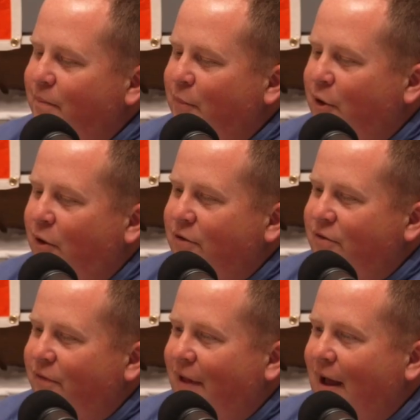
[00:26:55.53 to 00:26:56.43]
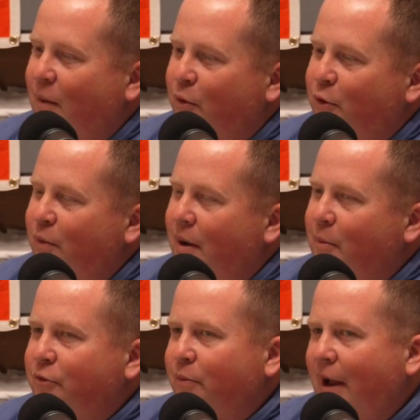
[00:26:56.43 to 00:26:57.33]
Because of that, were you
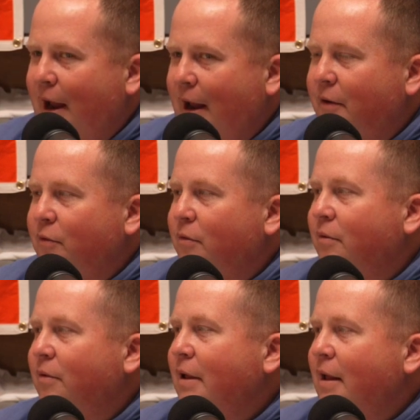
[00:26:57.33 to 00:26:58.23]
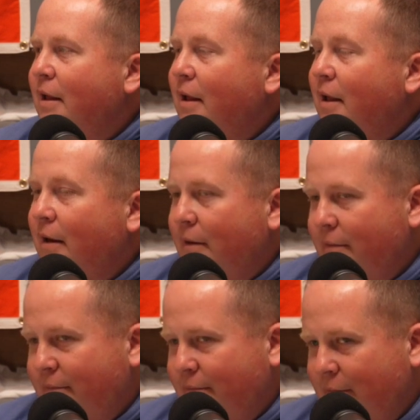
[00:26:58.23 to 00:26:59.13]
able to handle
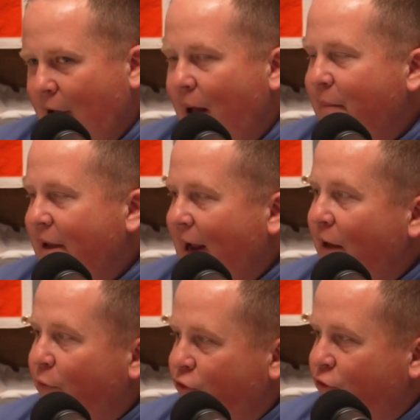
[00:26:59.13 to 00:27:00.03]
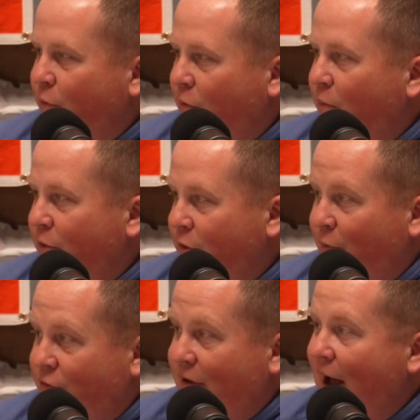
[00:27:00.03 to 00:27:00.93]
not being eligible when you
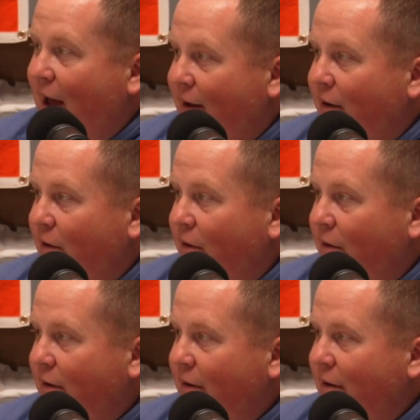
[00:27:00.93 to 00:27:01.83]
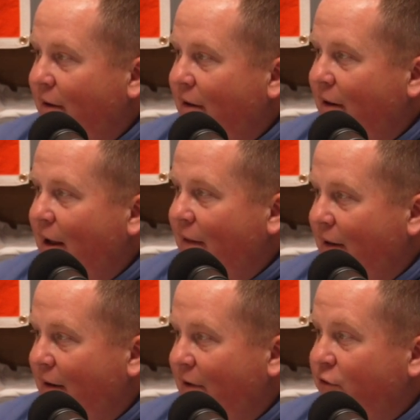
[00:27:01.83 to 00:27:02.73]
first got here, and then
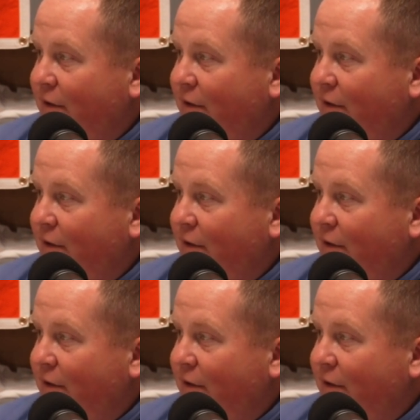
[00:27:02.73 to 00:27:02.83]
eventually